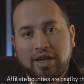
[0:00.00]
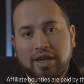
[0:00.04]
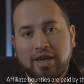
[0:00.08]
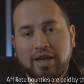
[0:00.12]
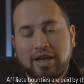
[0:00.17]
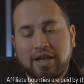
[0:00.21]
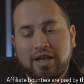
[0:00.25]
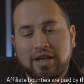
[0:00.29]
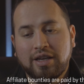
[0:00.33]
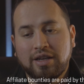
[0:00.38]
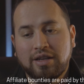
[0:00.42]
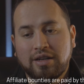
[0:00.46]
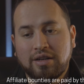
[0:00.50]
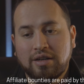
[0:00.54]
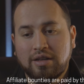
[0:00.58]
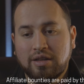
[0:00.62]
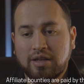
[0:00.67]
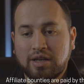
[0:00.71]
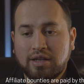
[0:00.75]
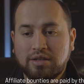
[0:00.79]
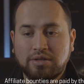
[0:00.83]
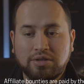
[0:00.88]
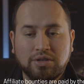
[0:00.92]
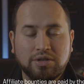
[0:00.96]
and
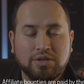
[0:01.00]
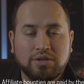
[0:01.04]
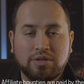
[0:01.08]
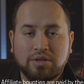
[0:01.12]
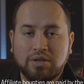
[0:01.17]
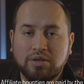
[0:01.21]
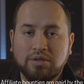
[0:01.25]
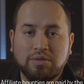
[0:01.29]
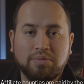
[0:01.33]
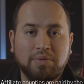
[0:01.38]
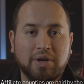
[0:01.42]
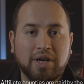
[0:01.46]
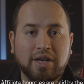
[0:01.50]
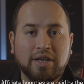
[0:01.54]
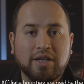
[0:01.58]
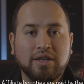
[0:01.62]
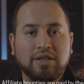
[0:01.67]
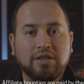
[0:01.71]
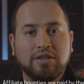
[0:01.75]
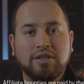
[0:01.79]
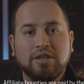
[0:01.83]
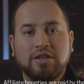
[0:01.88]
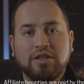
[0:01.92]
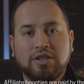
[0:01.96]
that just goes back
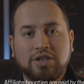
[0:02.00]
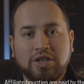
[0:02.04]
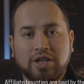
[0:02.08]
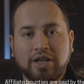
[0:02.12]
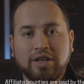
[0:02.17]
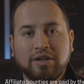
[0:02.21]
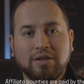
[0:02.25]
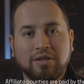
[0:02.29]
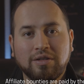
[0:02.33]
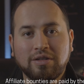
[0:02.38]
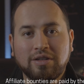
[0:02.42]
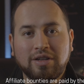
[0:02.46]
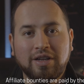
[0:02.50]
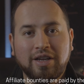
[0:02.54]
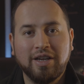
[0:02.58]
into the channel.